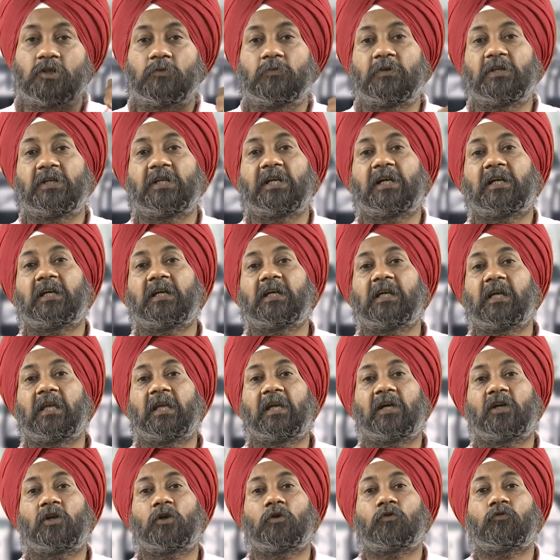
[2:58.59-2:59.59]
be taken
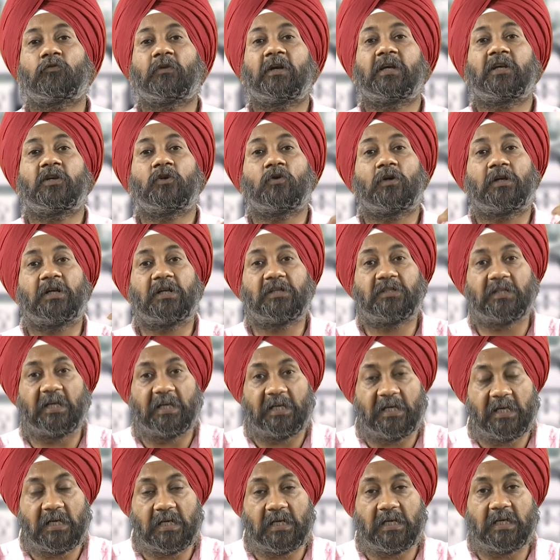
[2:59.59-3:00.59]
care of when you are
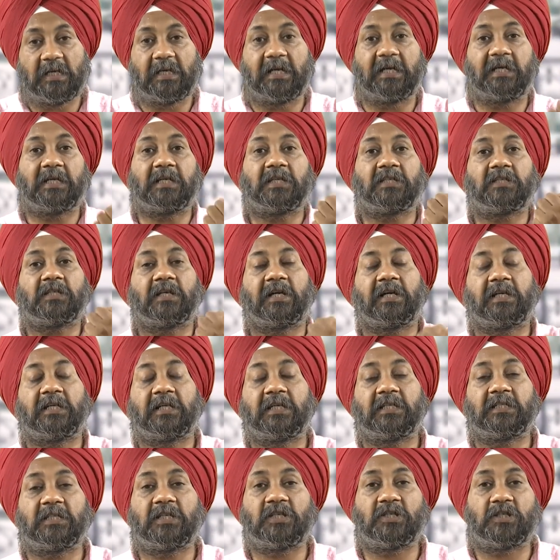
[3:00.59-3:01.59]
designing a
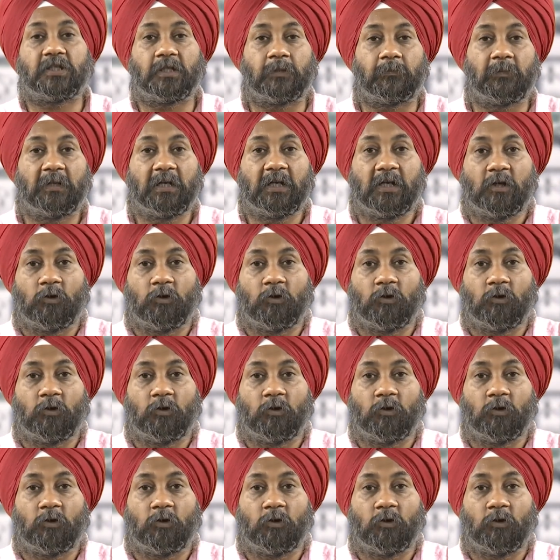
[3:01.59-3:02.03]
gating system